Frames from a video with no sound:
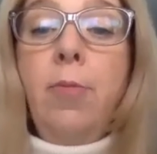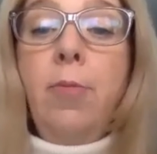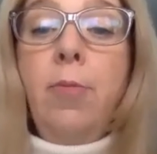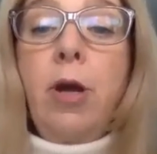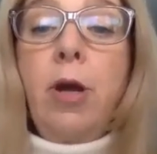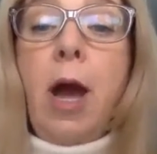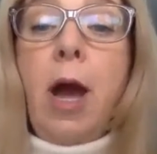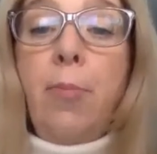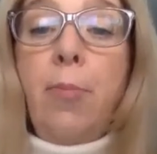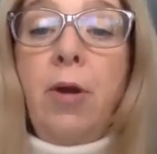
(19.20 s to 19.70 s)

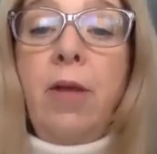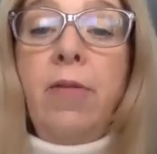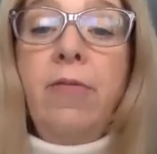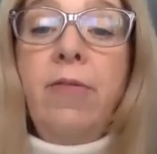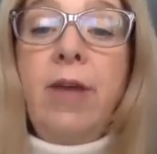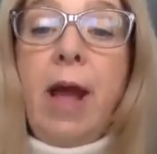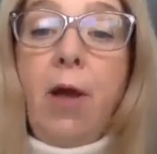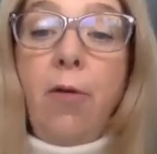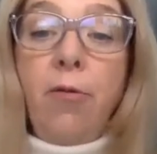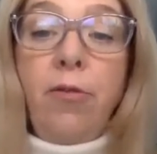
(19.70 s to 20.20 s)
your
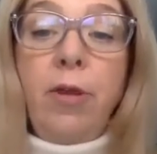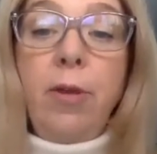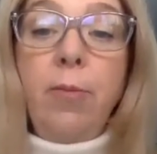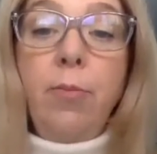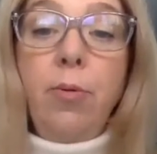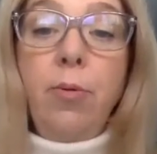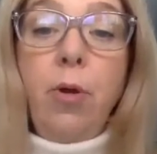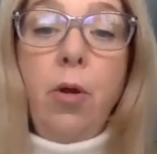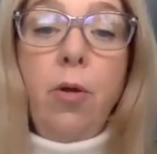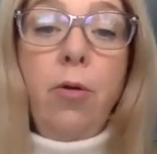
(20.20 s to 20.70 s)
comprehensive
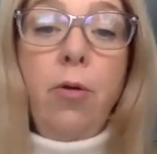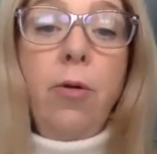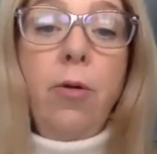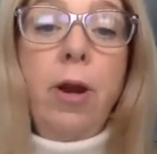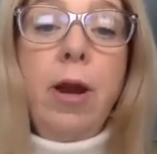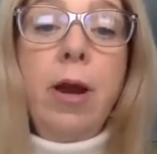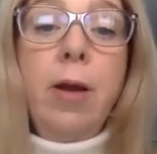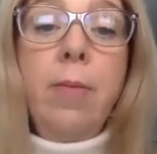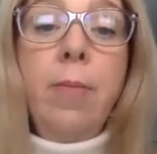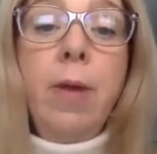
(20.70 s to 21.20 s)
counseling
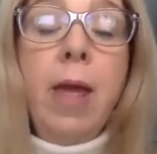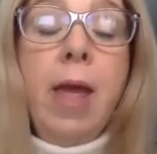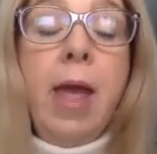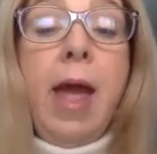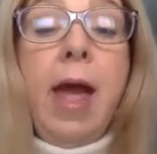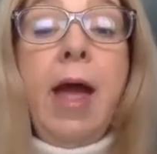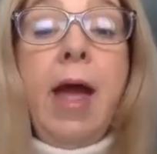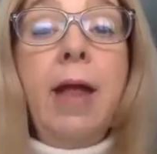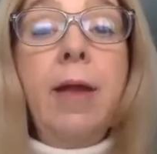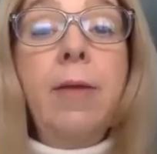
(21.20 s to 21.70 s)
program.
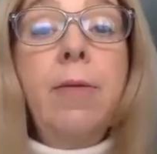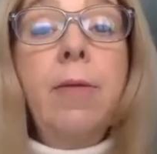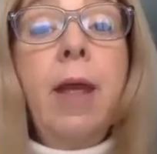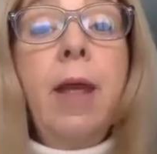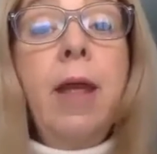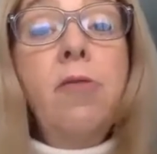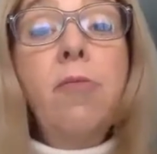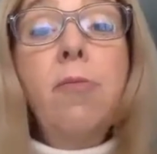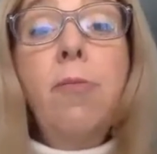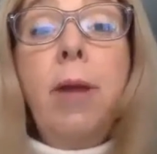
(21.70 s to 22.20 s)
And
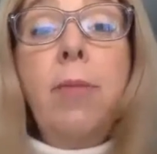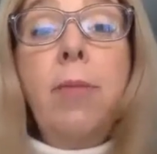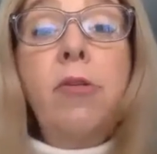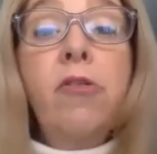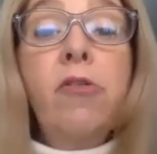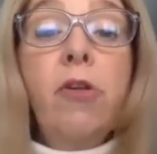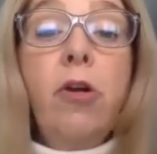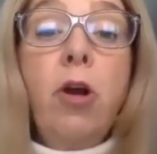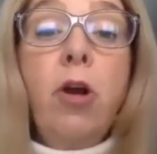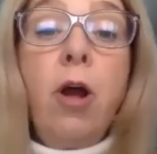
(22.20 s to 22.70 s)
maybe
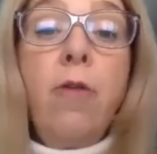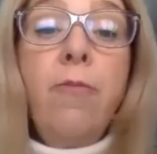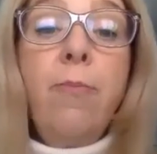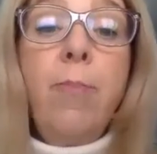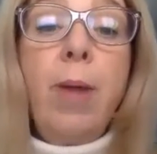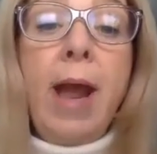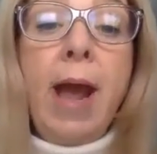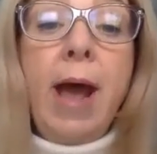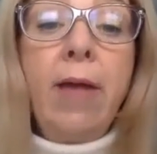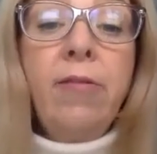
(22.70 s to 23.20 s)
just start off
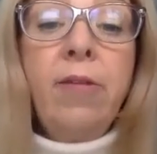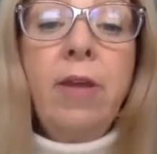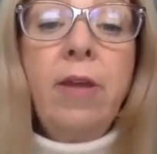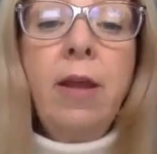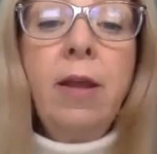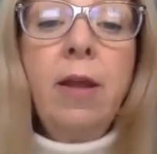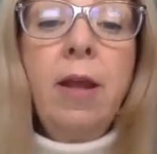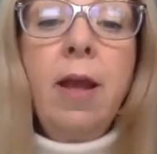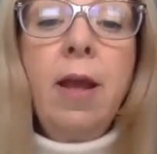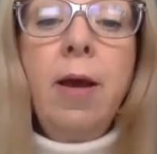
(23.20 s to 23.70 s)
by
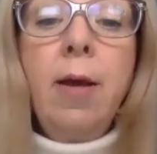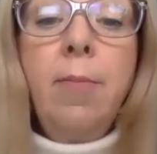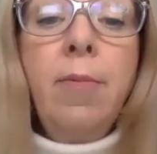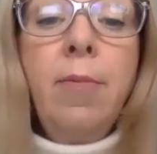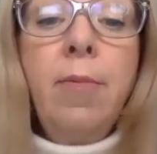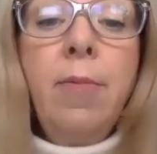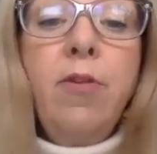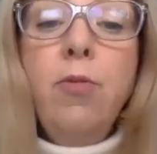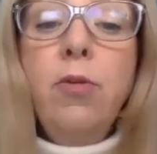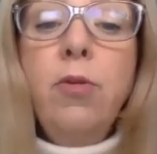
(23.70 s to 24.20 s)
asking
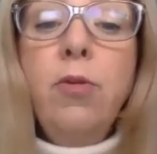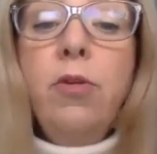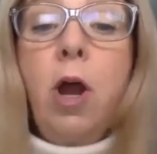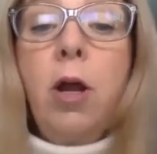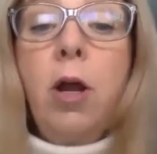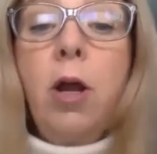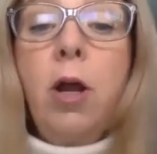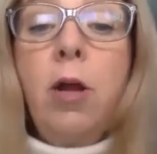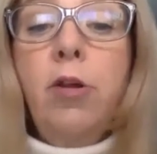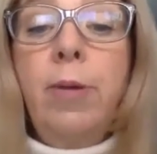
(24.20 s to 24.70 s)
if you could
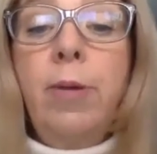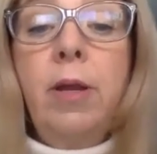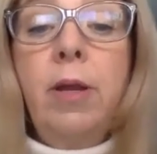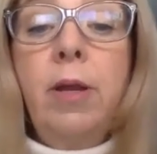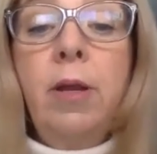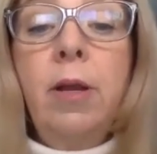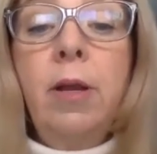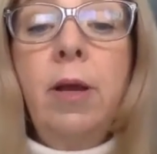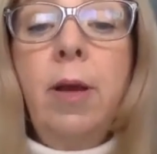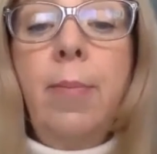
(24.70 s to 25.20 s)
talk a little
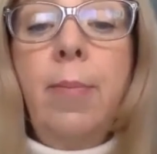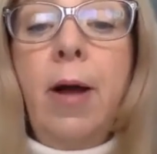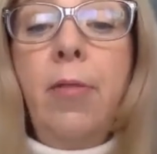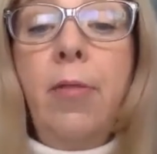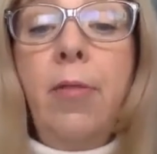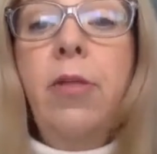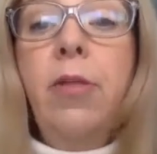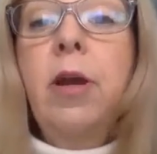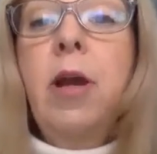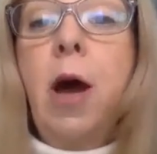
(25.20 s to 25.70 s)
bit
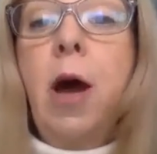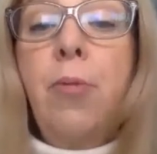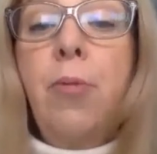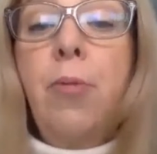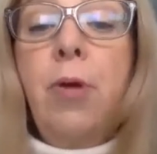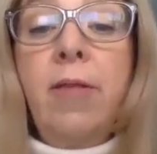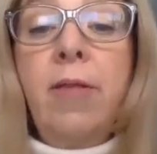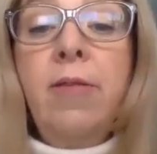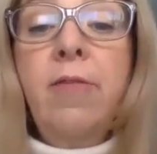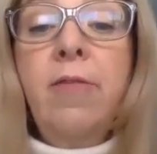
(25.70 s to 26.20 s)
about the
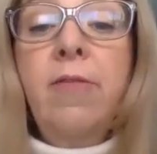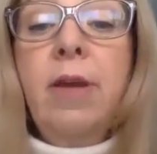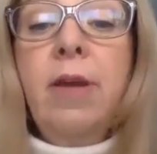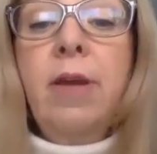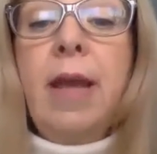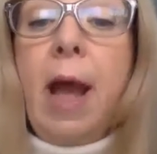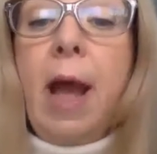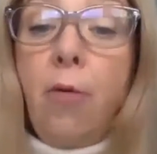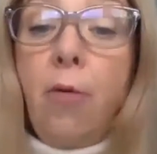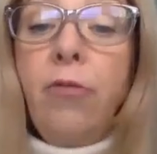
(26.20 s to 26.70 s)
comprehensive
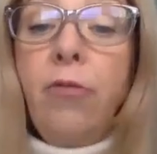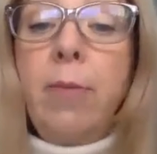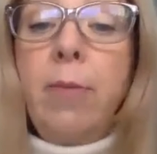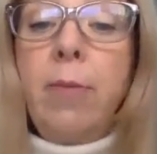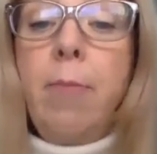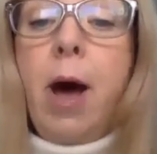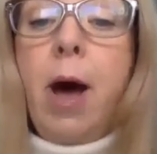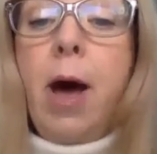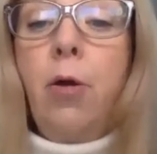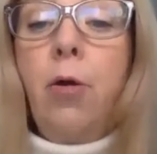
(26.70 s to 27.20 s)

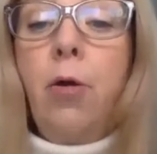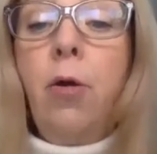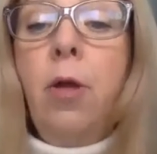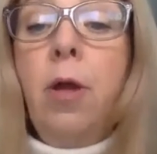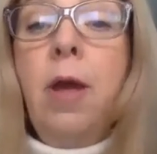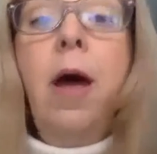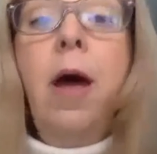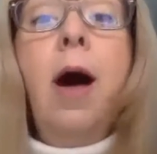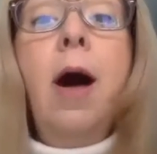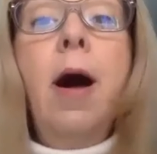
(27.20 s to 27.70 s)
counseling model
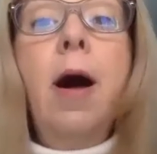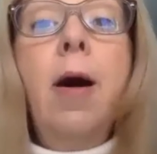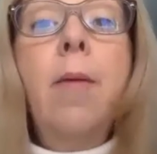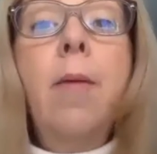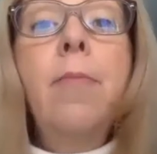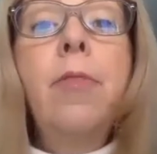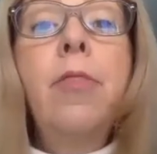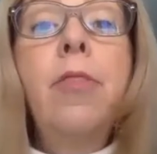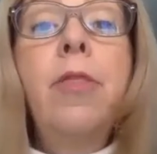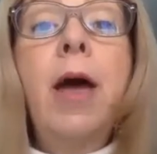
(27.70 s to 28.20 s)

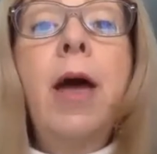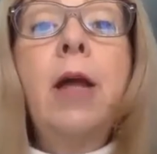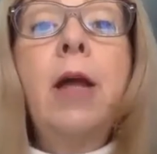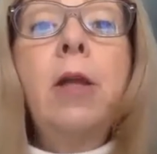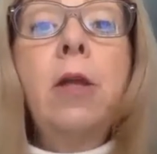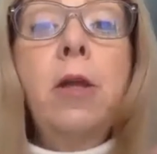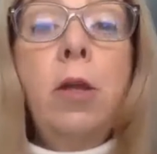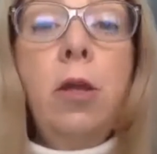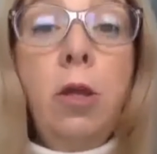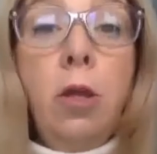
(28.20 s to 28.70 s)

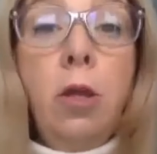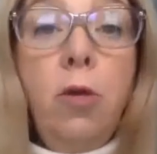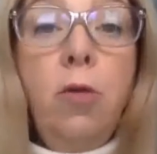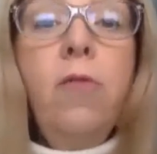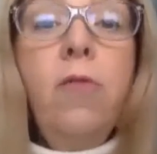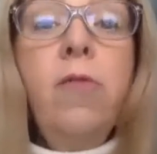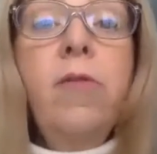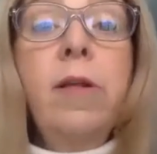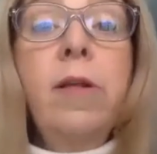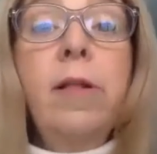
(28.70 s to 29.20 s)
that
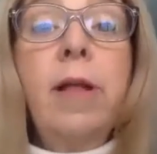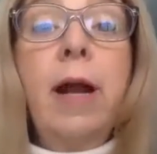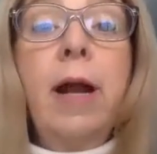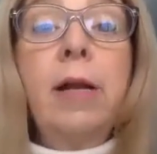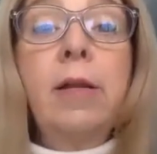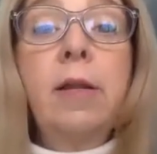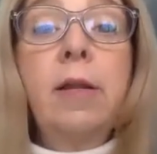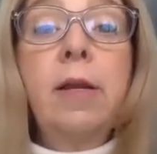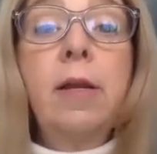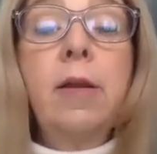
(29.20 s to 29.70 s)
you
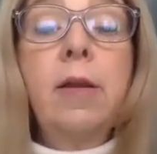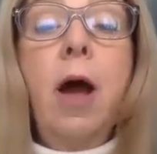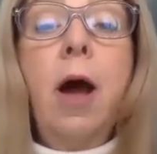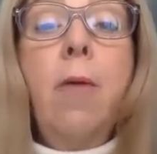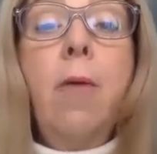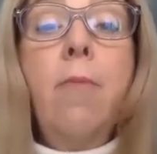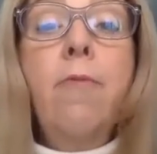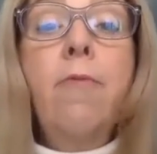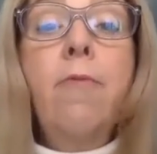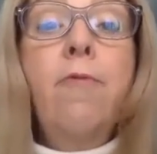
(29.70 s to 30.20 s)
selected
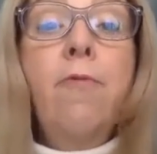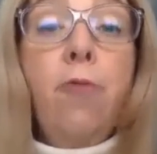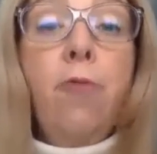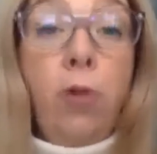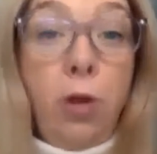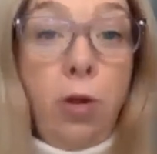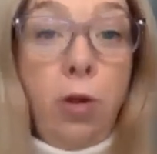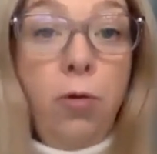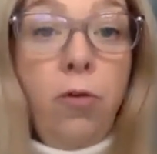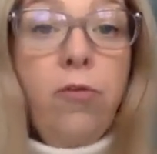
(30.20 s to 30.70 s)

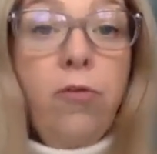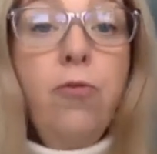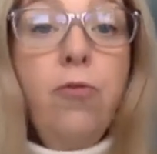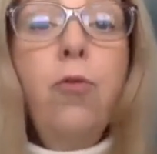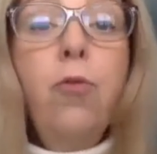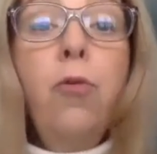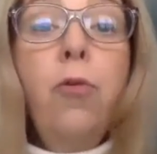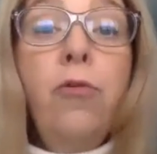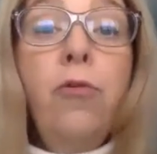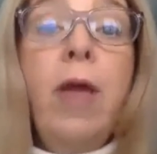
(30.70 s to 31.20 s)
for your
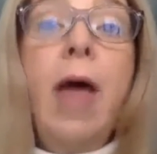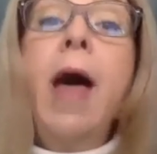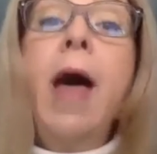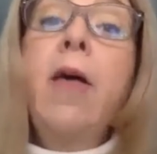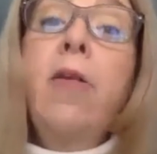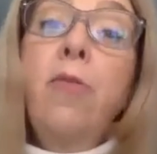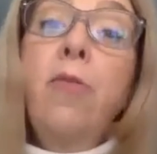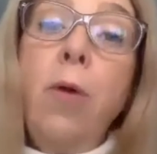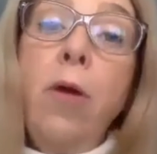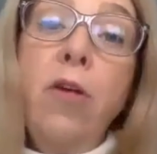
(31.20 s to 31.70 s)
schools
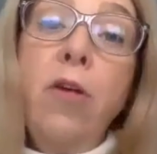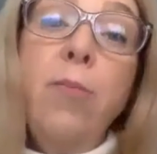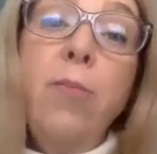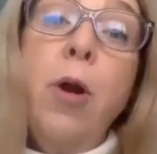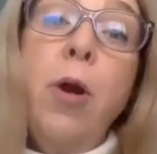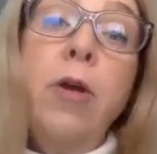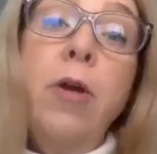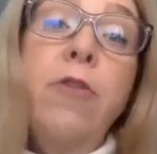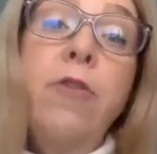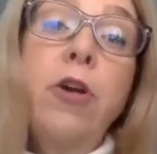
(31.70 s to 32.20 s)
as well as
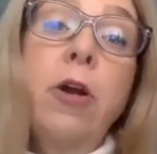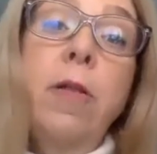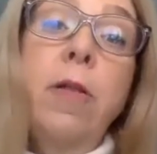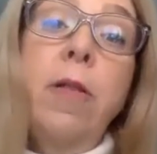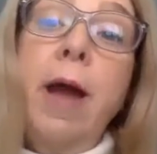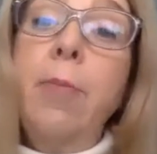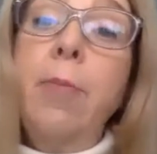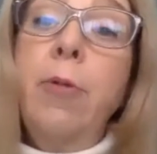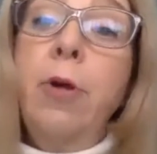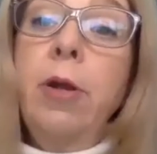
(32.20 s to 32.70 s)
part of your
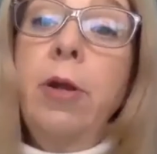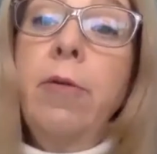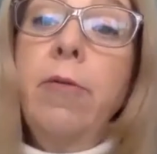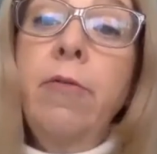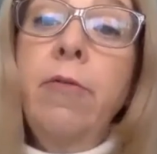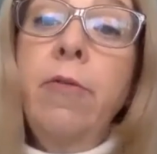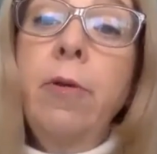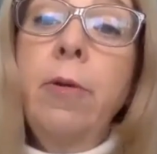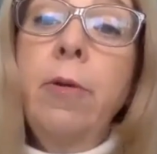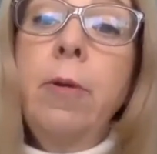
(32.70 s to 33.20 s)

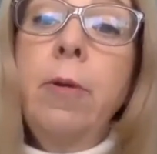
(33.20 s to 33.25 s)
collaborative.